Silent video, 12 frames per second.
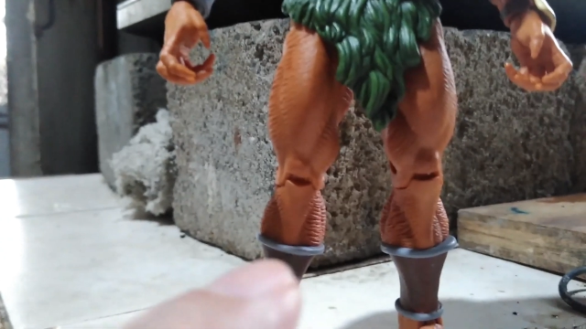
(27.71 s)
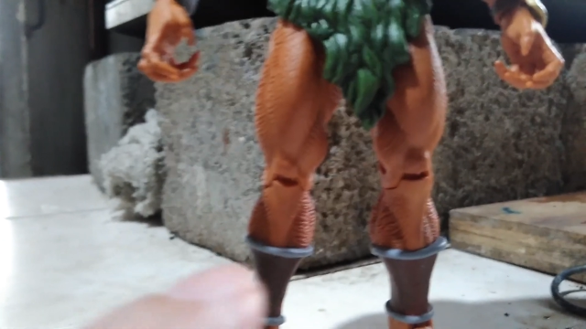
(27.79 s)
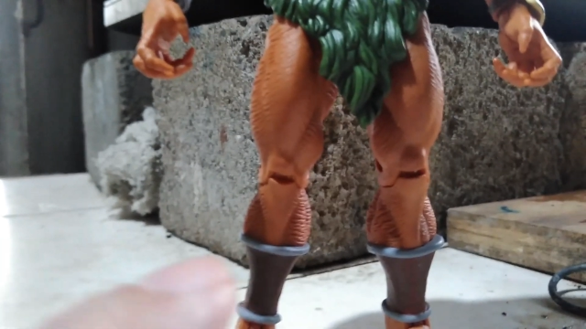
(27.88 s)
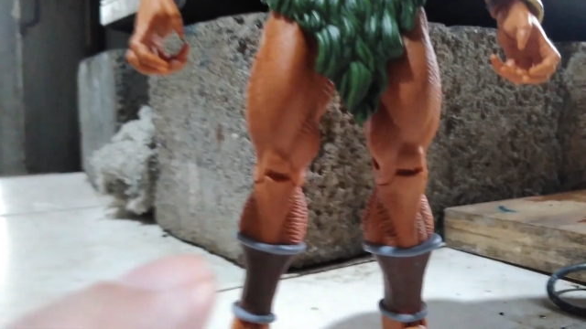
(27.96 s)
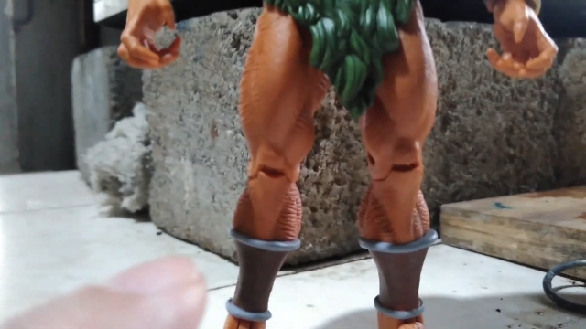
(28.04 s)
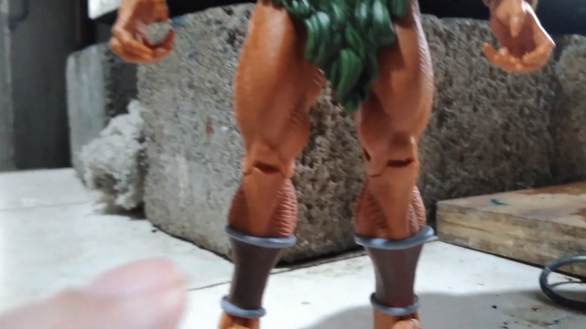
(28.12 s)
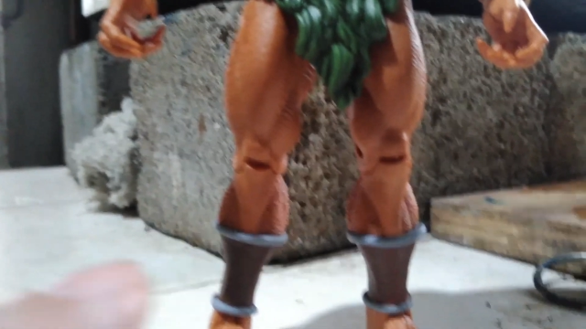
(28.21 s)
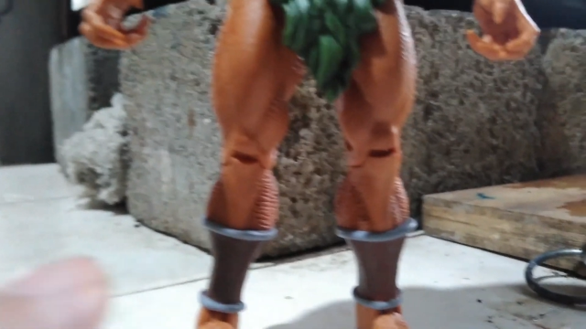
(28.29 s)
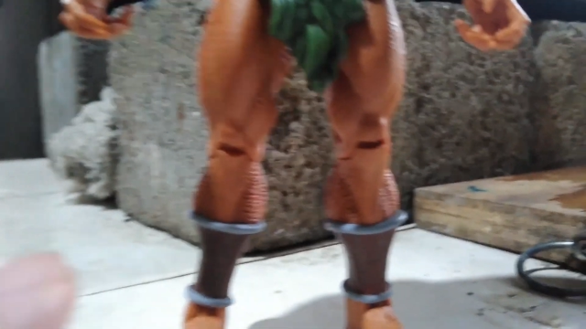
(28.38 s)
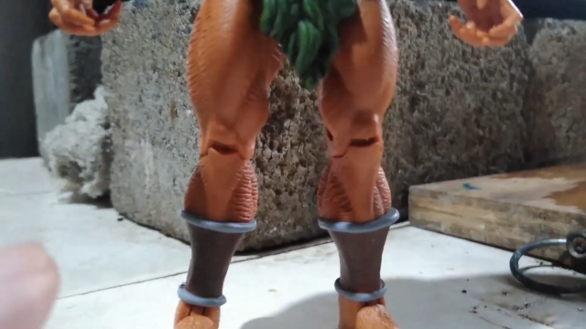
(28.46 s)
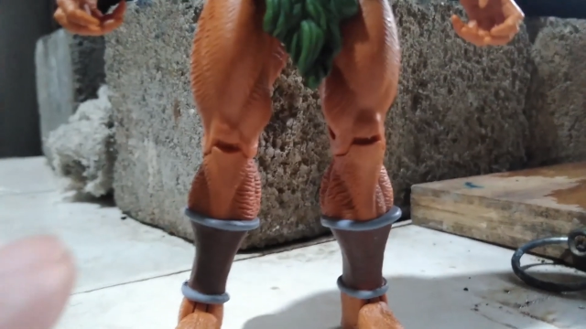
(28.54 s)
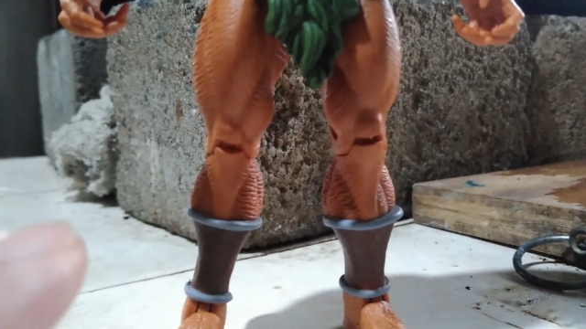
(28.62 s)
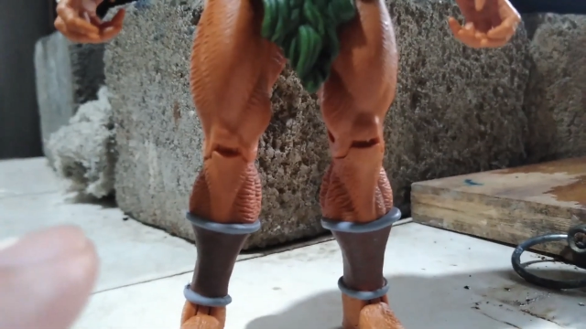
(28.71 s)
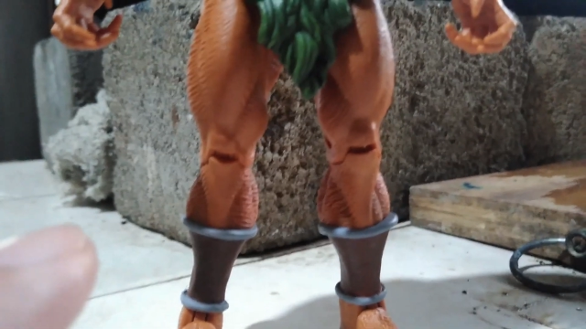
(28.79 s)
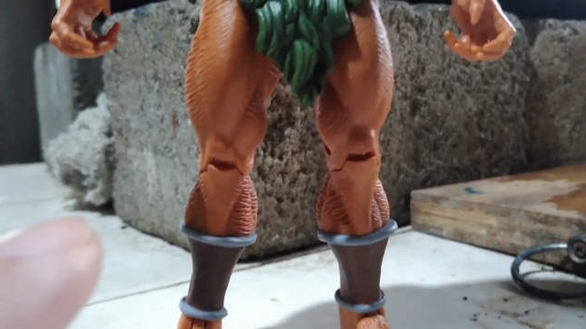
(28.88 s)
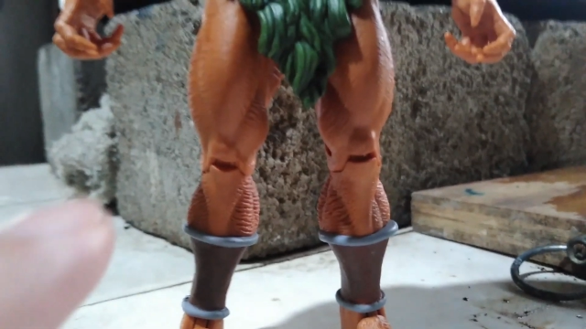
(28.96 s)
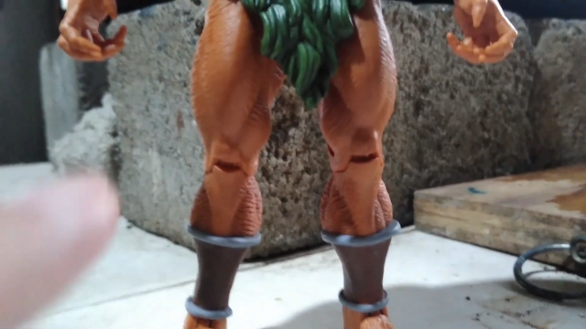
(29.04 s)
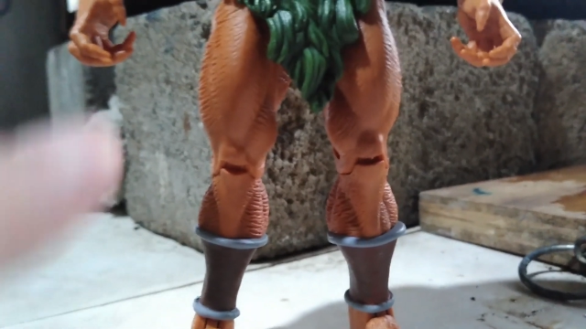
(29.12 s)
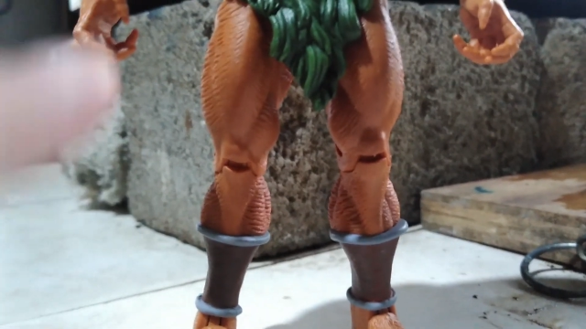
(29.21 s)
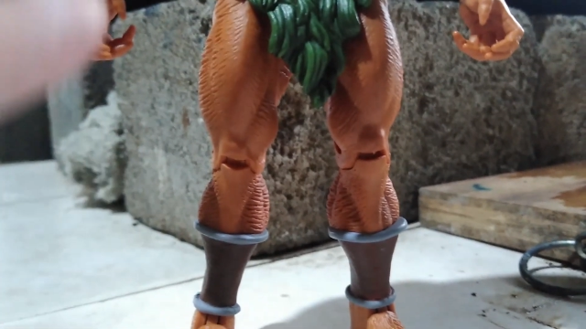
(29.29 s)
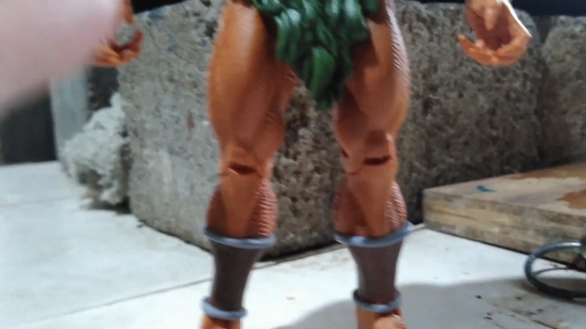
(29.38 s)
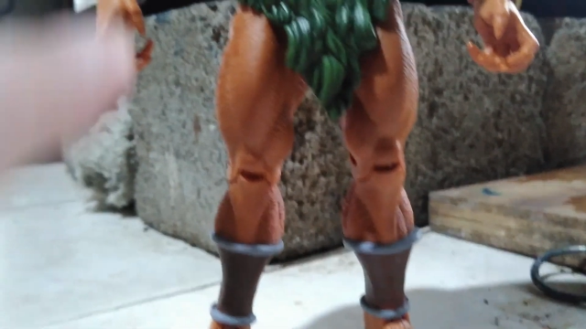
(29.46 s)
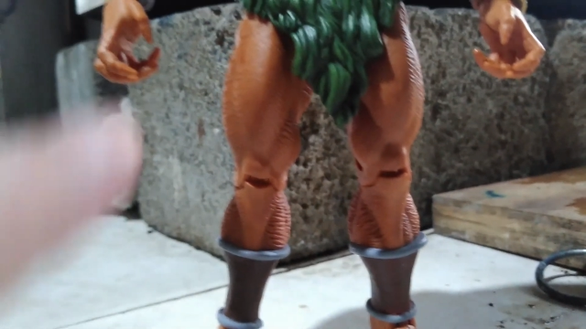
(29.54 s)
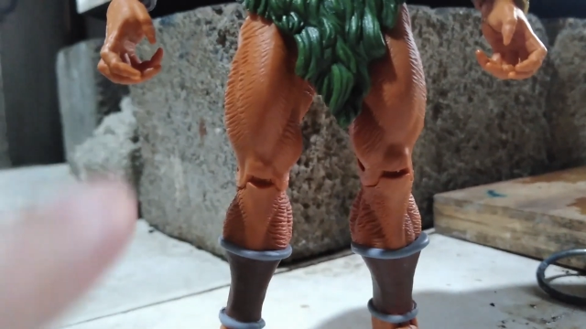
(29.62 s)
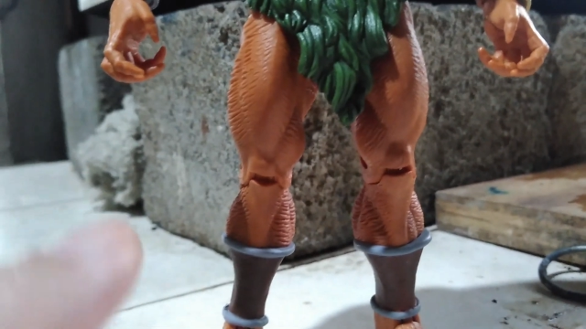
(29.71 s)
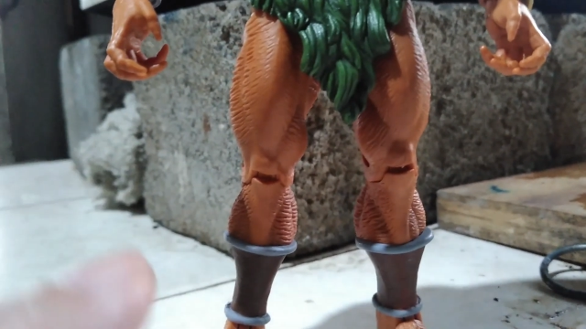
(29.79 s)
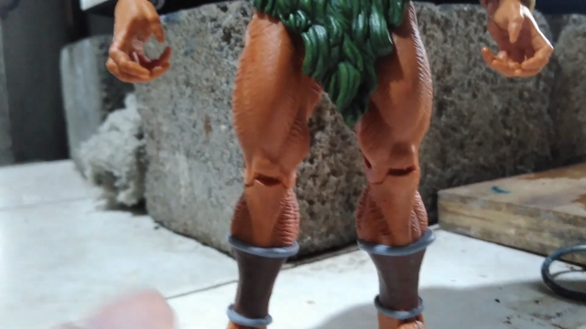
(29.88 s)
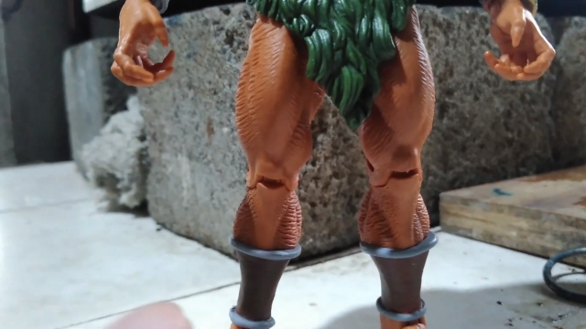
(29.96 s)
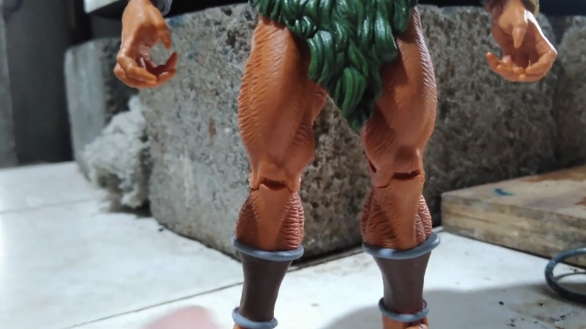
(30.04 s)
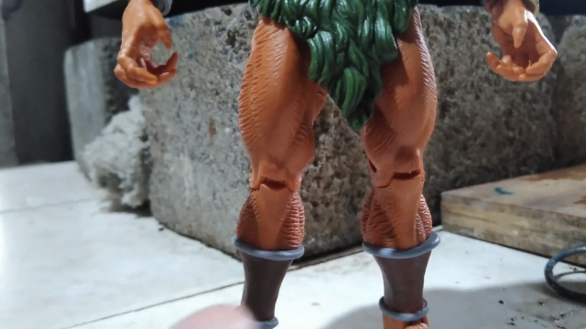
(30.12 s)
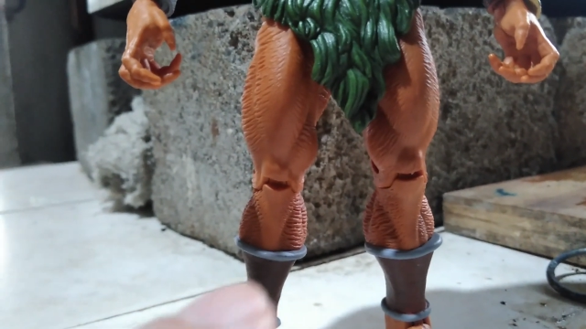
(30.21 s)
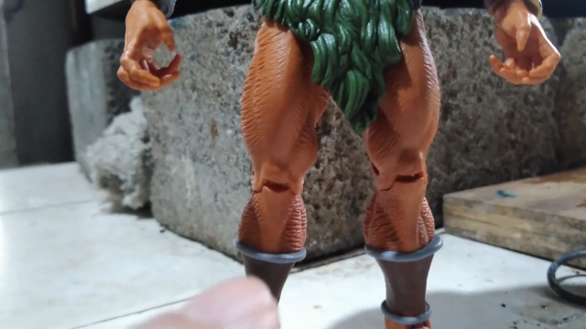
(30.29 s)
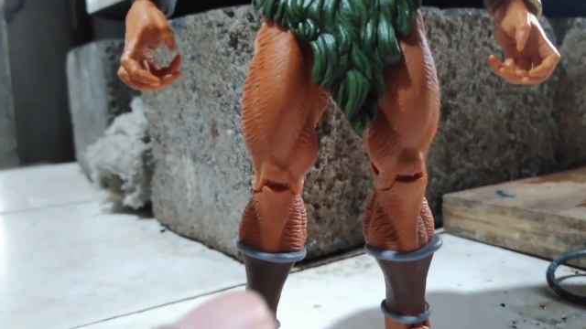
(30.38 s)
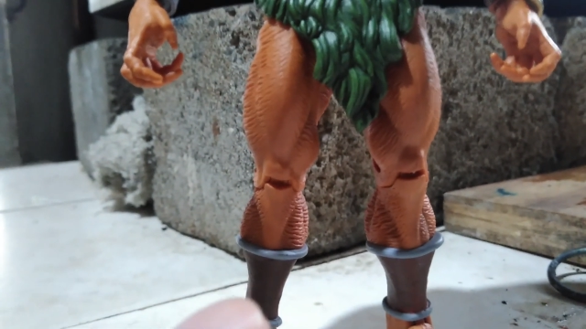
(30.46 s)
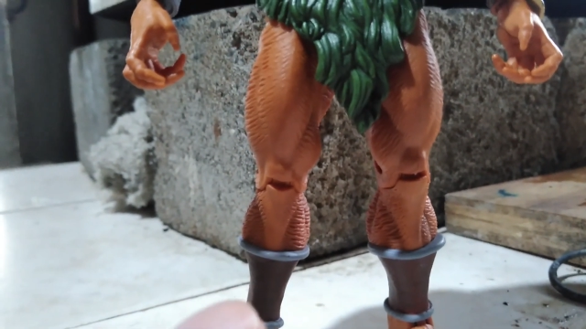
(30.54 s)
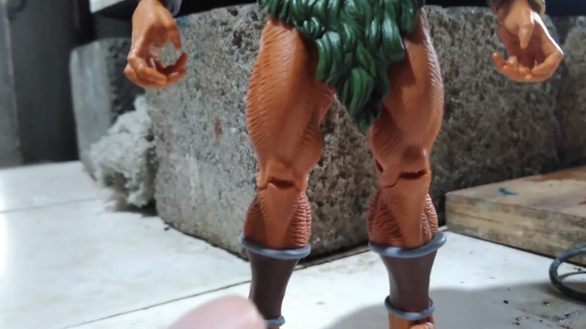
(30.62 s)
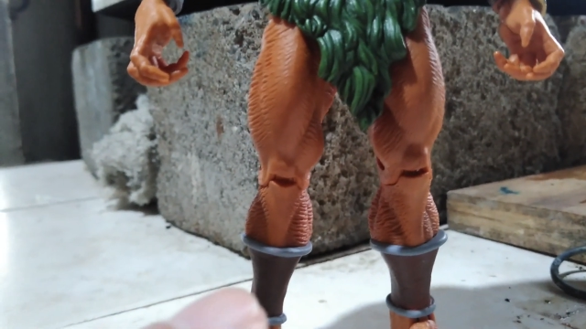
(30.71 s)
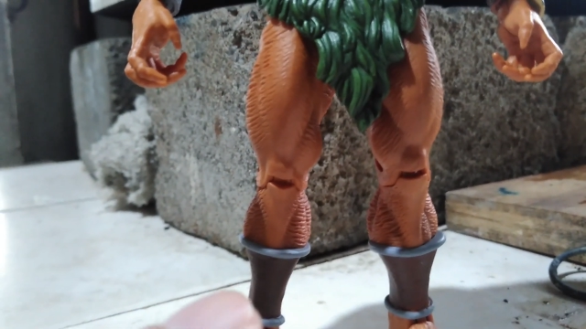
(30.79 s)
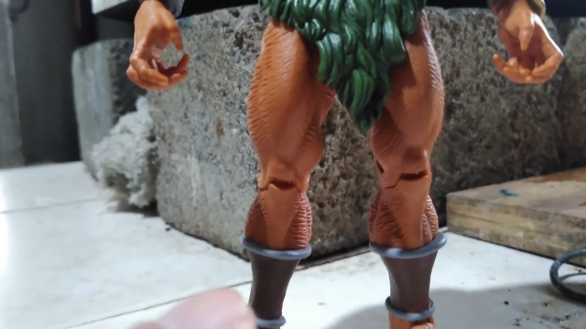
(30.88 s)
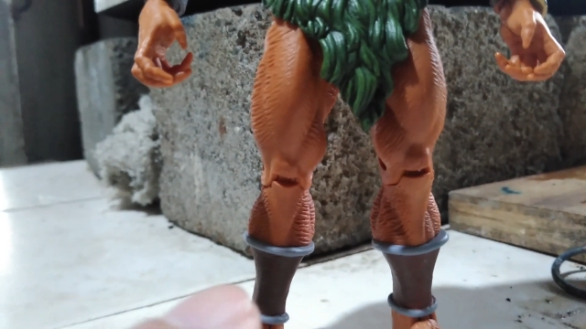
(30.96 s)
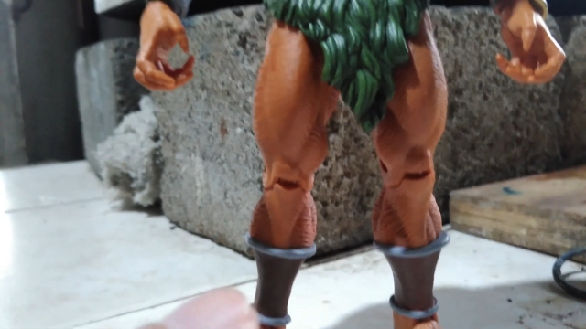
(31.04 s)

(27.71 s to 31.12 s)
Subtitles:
Nobody's mouth can be seen.